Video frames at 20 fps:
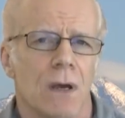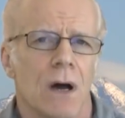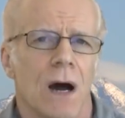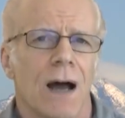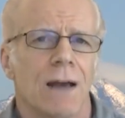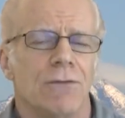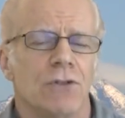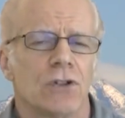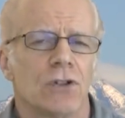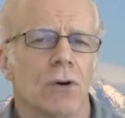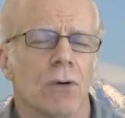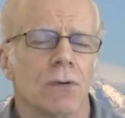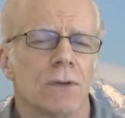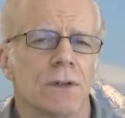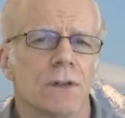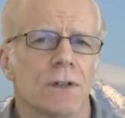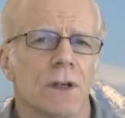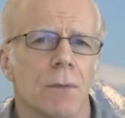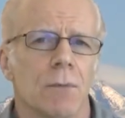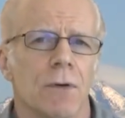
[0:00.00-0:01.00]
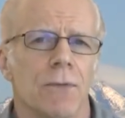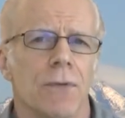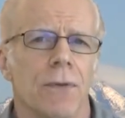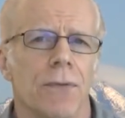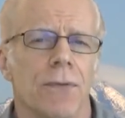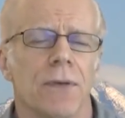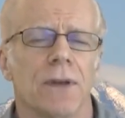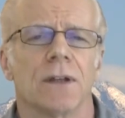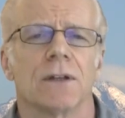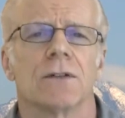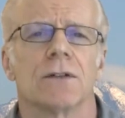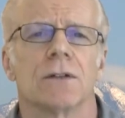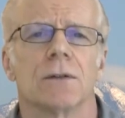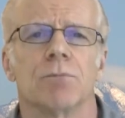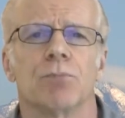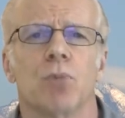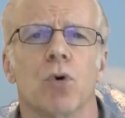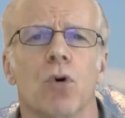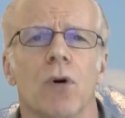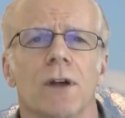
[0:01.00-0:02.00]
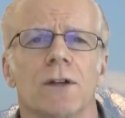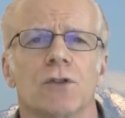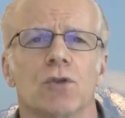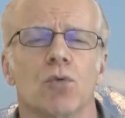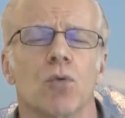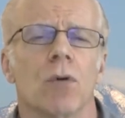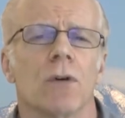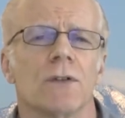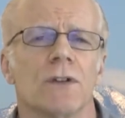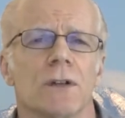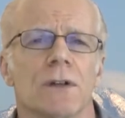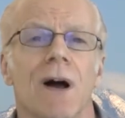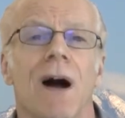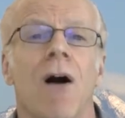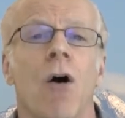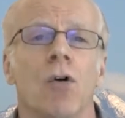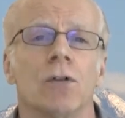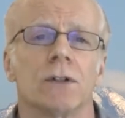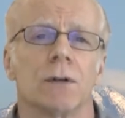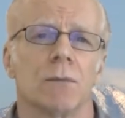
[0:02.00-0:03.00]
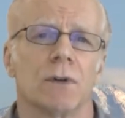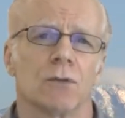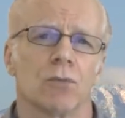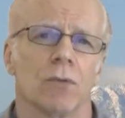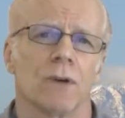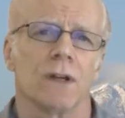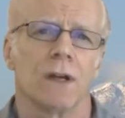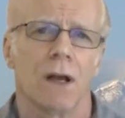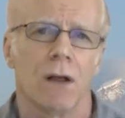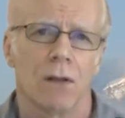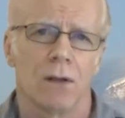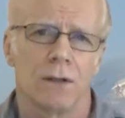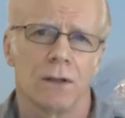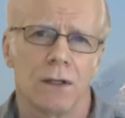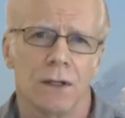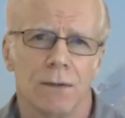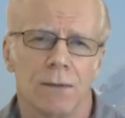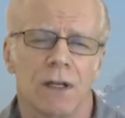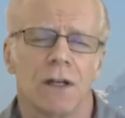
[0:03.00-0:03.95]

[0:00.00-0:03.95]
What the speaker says: I've shown some of the things that point towards an ultimate reality,